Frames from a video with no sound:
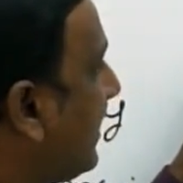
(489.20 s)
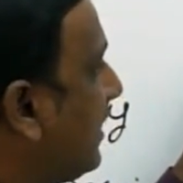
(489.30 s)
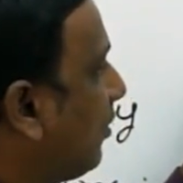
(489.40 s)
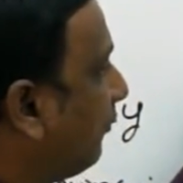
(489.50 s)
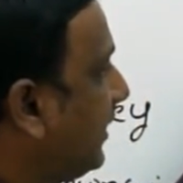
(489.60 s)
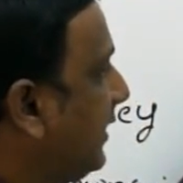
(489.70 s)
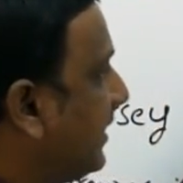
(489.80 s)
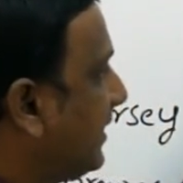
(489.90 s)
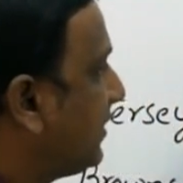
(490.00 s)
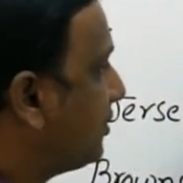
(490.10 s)
cleaning of
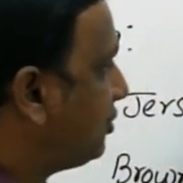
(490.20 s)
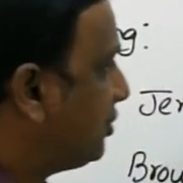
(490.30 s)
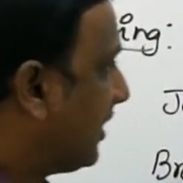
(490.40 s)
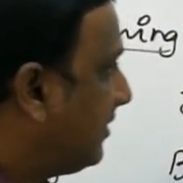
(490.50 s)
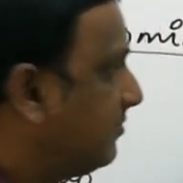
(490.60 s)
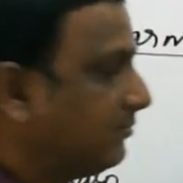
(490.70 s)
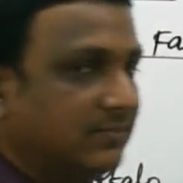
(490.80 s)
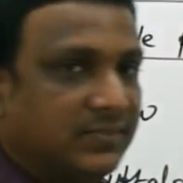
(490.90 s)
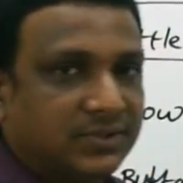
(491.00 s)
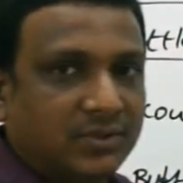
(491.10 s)
the shed.
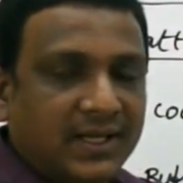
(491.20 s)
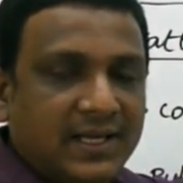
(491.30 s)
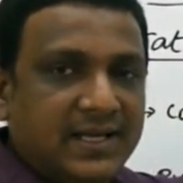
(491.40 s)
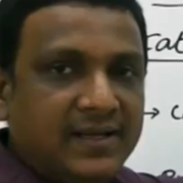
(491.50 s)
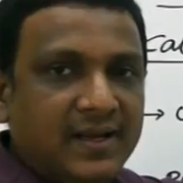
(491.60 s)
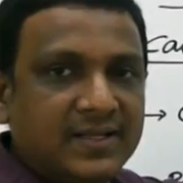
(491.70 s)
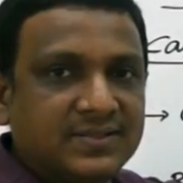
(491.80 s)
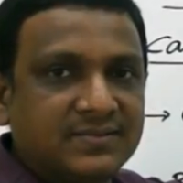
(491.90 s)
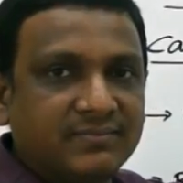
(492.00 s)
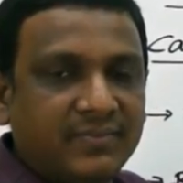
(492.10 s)
So the
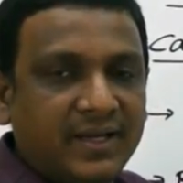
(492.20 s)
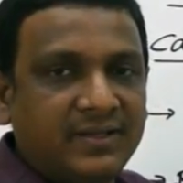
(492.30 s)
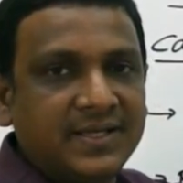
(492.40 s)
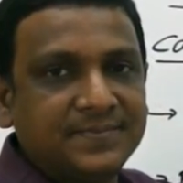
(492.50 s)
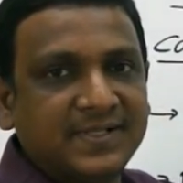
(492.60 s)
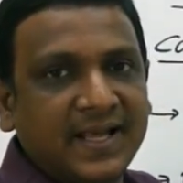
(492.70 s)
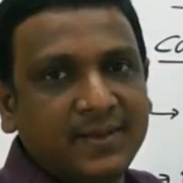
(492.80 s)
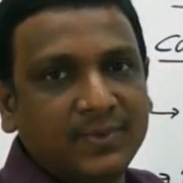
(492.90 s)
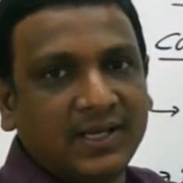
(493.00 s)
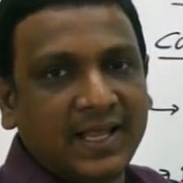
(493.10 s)
cleanliness, it keeps the
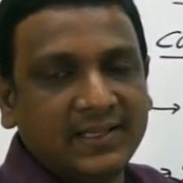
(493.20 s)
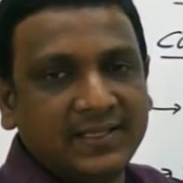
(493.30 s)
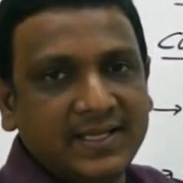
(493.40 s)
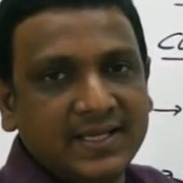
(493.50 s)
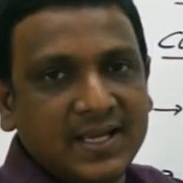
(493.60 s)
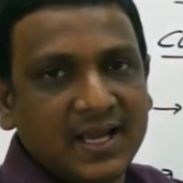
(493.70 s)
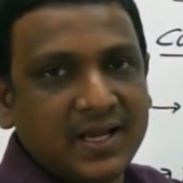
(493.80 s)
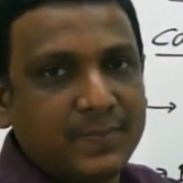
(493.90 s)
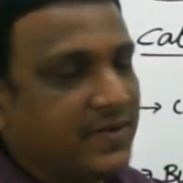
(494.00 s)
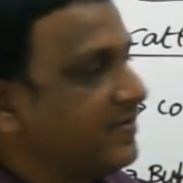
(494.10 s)
animal healthy
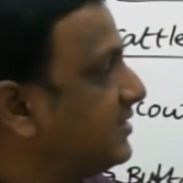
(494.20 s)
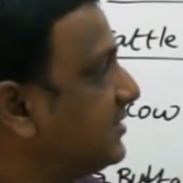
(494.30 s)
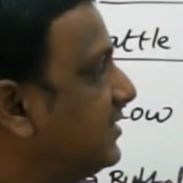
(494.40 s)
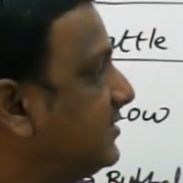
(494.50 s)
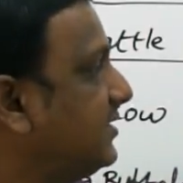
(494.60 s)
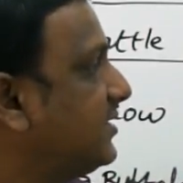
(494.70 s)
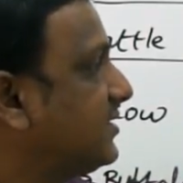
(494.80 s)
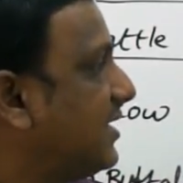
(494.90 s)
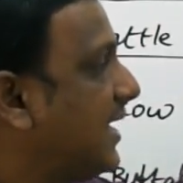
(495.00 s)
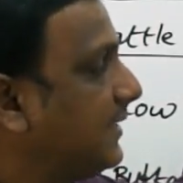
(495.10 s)
and prevents the
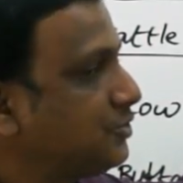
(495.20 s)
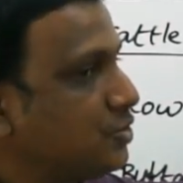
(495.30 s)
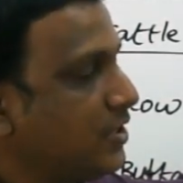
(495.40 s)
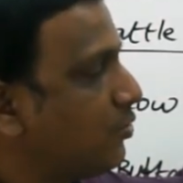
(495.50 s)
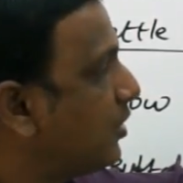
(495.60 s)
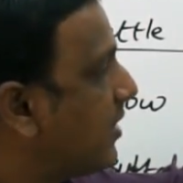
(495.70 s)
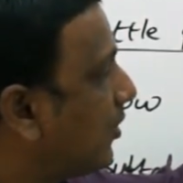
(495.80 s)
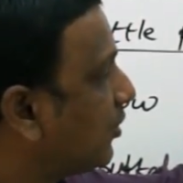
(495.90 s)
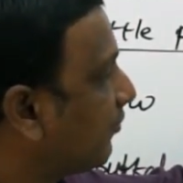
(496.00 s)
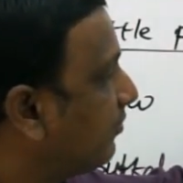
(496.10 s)
diseases and helps to give good
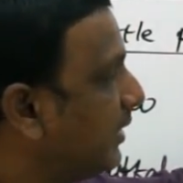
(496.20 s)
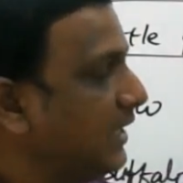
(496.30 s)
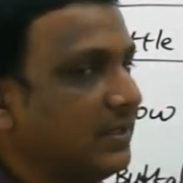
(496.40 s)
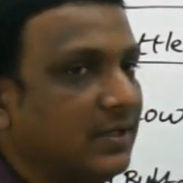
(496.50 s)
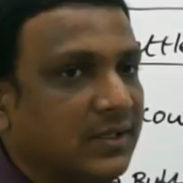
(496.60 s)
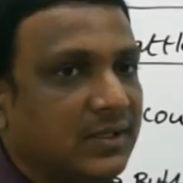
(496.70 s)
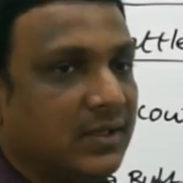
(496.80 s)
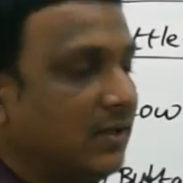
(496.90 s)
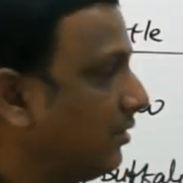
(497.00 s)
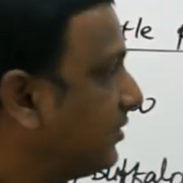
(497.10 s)
amount of milk.
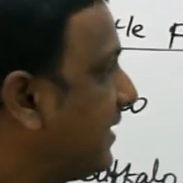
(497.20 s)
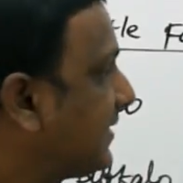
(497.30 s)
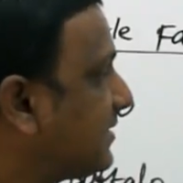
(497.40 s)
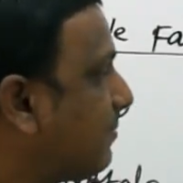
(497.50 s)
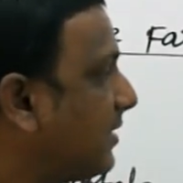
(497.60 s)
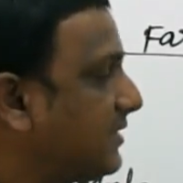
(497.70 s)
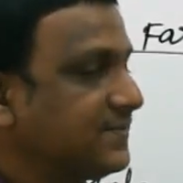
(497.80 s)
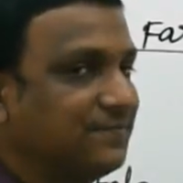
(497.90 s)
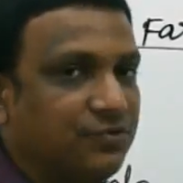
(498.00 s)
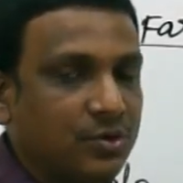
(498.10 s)
Now the next part
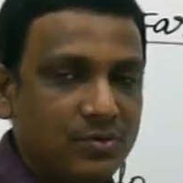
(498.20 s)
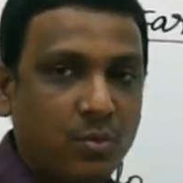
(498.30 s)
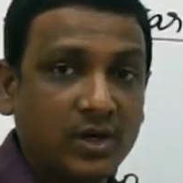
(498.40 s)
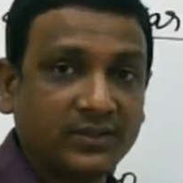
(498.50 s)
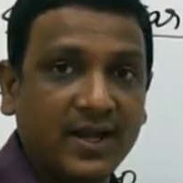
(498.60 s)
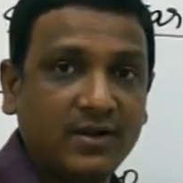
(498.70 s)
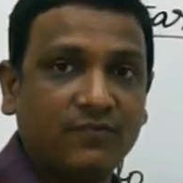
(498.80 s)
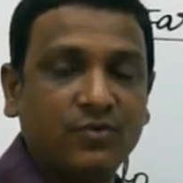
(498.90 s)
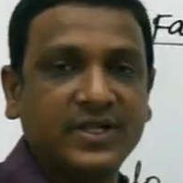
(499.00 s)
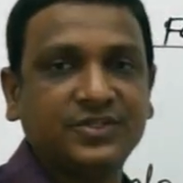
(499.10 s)
is food. What kind
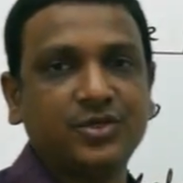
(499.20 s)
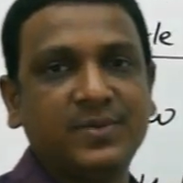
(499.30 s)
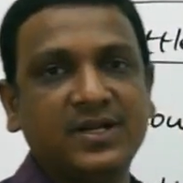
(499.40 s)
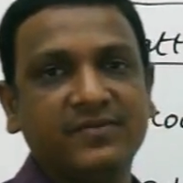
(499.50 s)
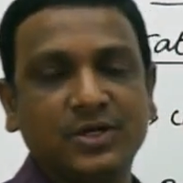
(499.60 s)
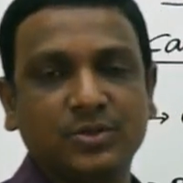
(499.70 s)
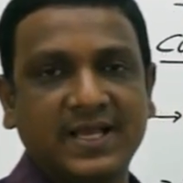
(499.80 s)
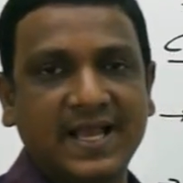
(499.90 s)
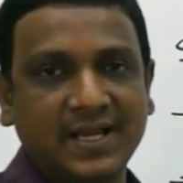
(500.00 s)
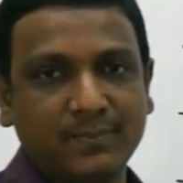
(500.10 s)
of food is to be given to
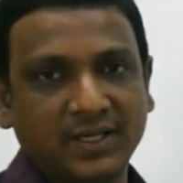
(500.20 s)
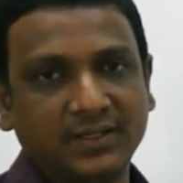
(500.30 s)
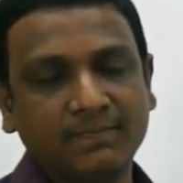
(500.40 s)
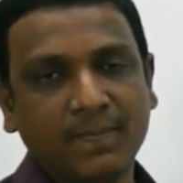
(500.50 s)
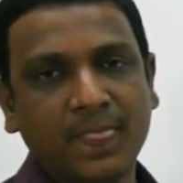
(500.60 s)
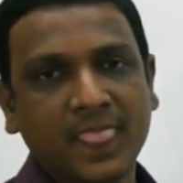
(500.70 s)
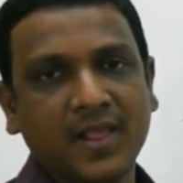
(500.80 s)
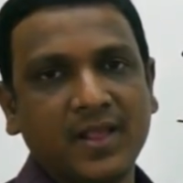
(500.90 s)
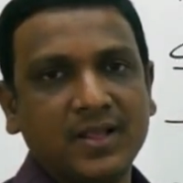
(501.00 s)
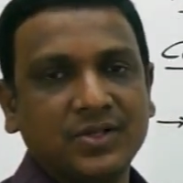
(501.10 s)
the animal?
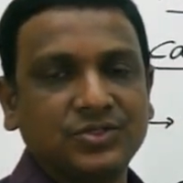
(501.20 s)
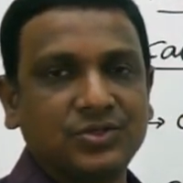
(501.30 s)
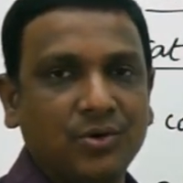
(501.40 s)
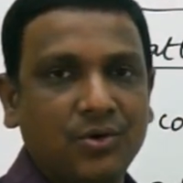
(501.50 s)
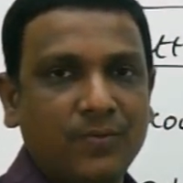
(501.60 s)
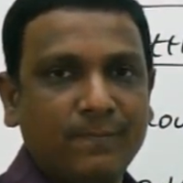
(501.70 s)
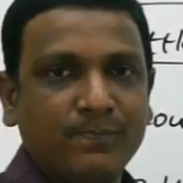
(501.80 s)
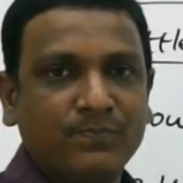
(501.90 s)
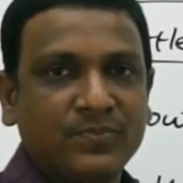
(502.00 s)
So